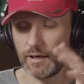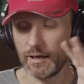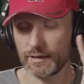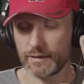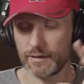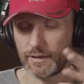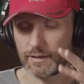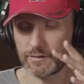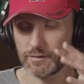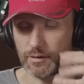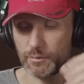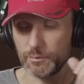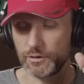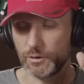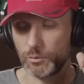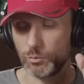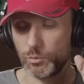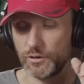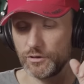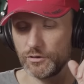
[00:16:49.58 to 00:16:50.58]
getting some of
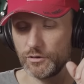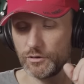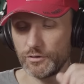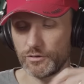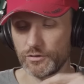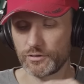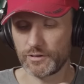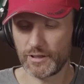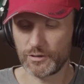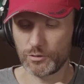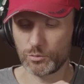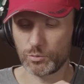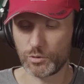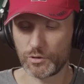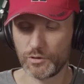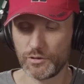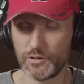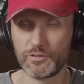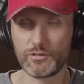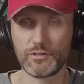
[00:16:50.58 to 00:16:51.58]
that wind noise. That's
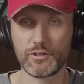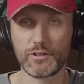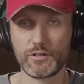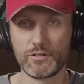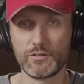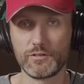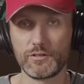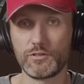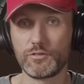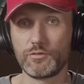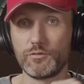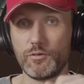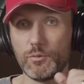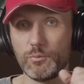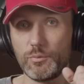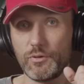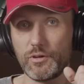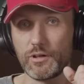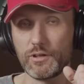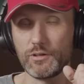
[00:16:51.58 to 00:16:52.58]
where this thing, this
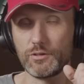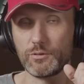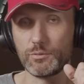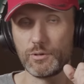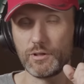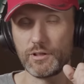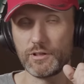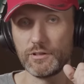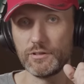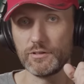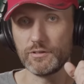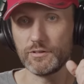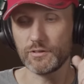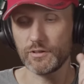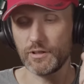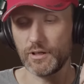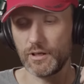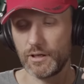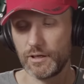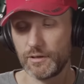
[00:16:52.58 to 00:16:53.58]
foam thing is really good.
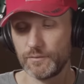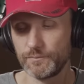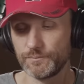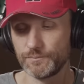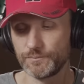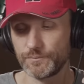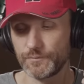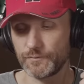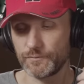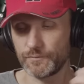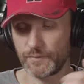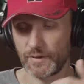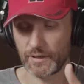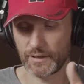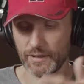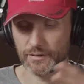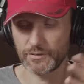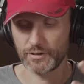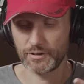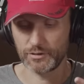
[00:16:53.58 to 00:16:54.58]
Um, but
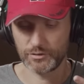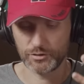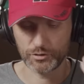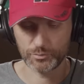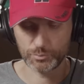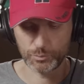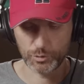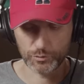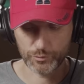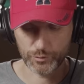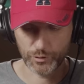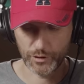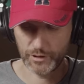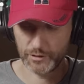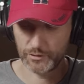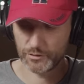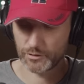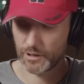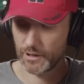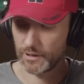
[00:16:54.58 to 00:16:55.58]
like I said, just more for
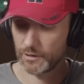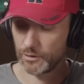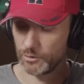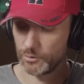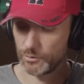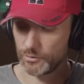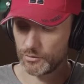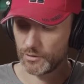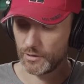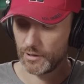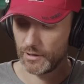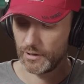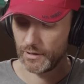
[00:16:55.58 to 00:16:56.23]
indoor kind of use.